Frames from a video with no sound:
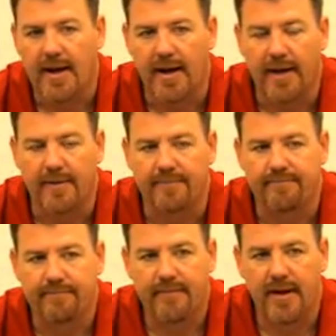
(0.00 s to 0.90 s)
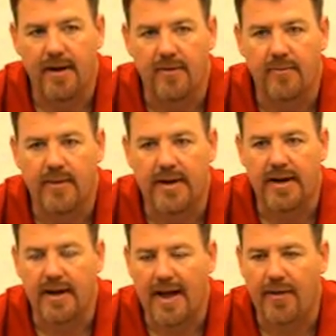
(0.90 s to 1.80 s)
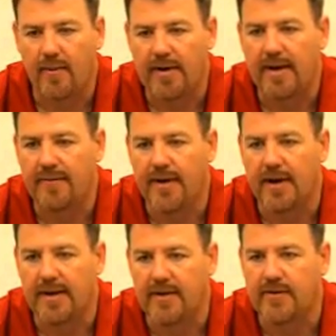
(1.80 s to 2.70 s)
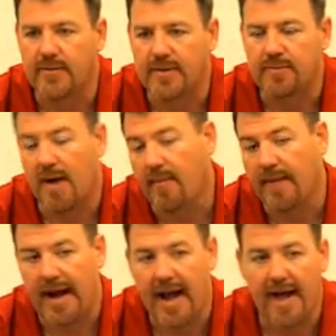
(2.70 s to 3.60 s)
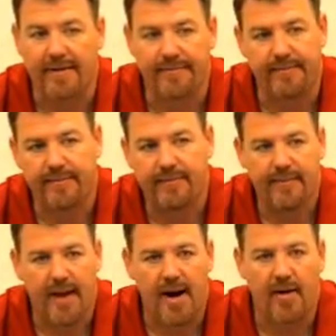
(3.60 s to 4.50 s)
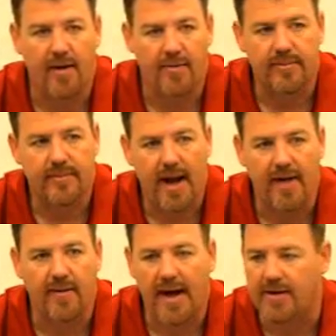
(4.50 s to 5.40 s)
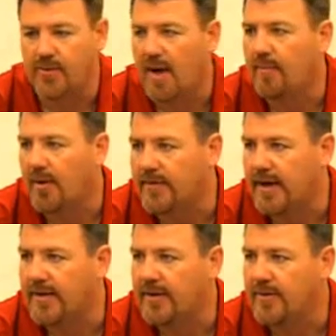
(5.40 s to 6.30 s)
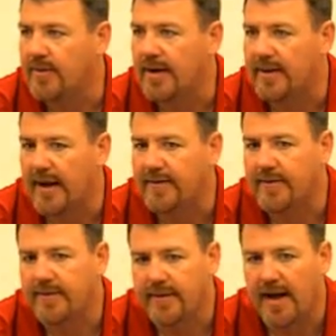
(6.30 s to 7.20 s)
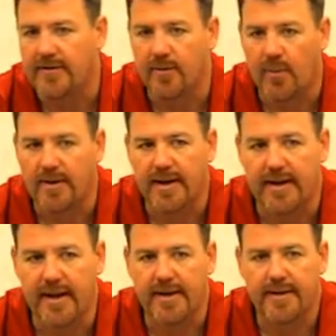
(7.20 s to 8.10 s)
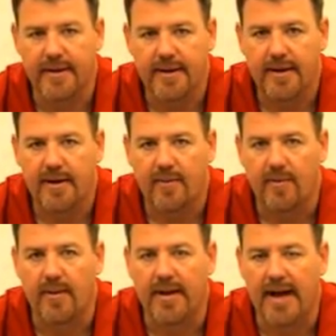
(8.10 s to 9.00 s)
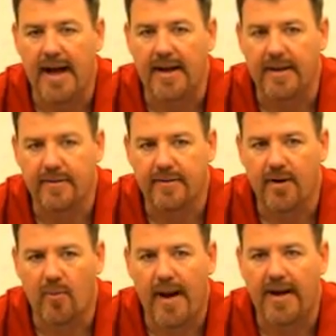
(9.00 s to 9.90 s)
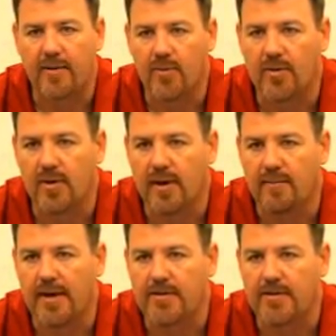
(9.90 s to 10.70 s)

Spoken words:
And, you know, I thought we did it fairly decent. We probably had, I don't know, 8 or 9 drop balls out there as well. That's the one thing that we really got to go back and work on it and